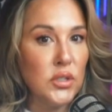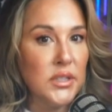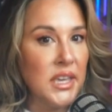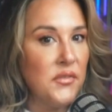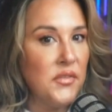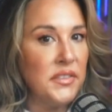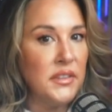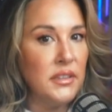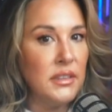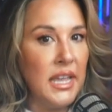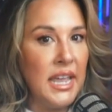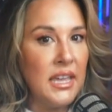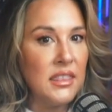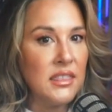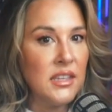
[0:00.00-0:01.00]
given the
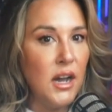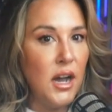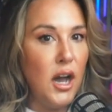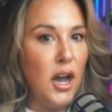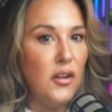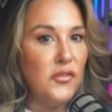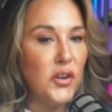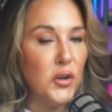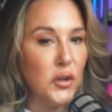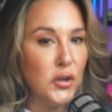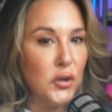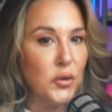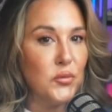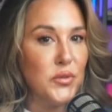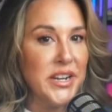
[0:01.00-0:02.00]
length of her
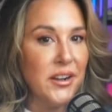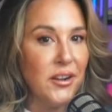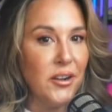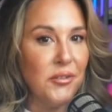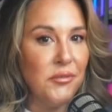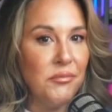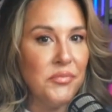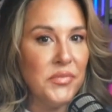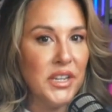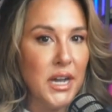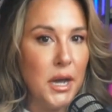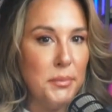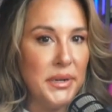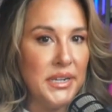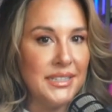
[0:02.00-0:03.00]
career, the
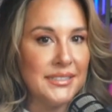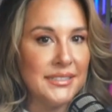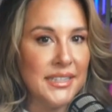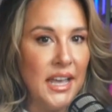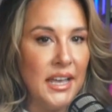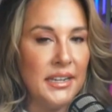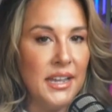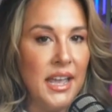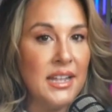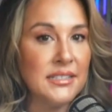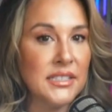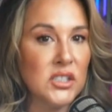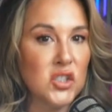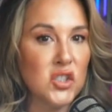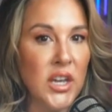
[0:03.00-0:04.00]
company said, and
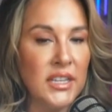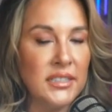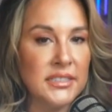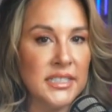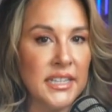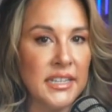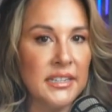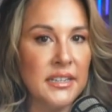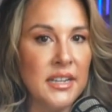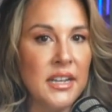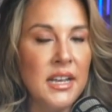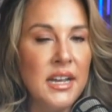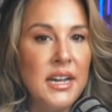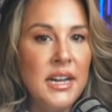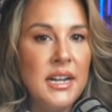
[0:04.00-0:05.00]
suggested
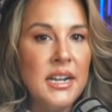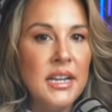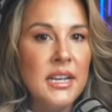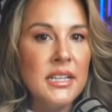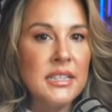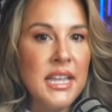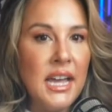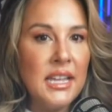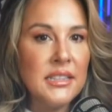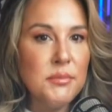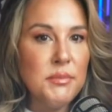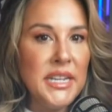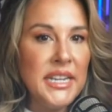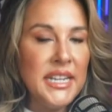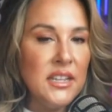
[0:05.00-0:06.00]
that the
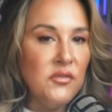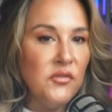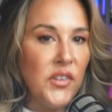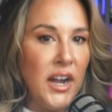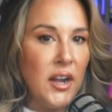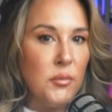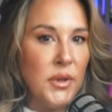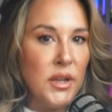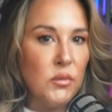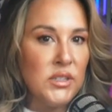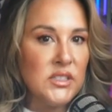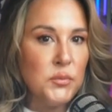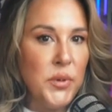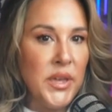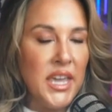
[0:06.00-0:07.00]
media environment
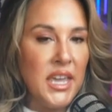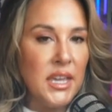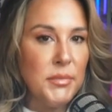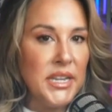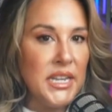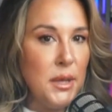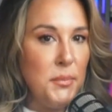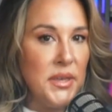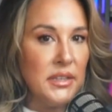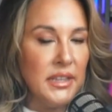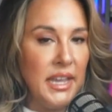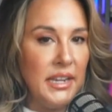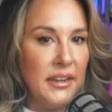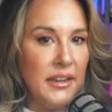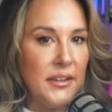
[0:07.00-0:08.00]
was being
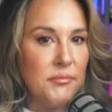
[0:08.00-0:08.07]
manipulated.